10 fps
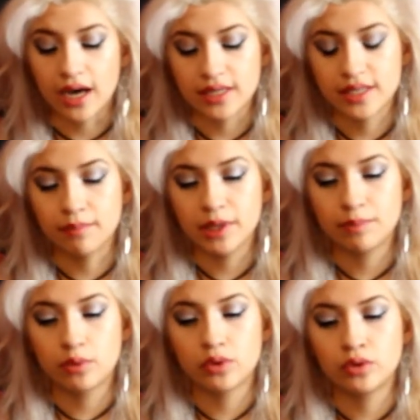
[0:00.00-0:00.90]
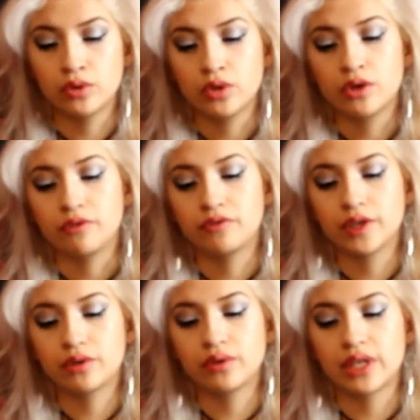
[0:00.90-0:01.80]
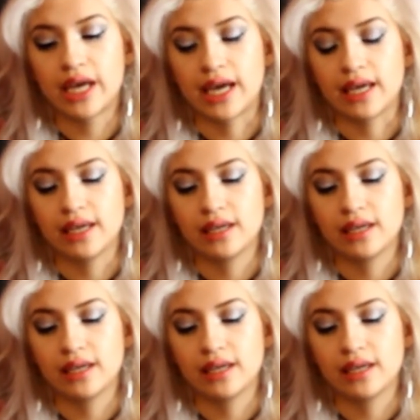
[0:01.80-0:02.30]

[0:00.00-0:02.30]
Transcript: Some people feel that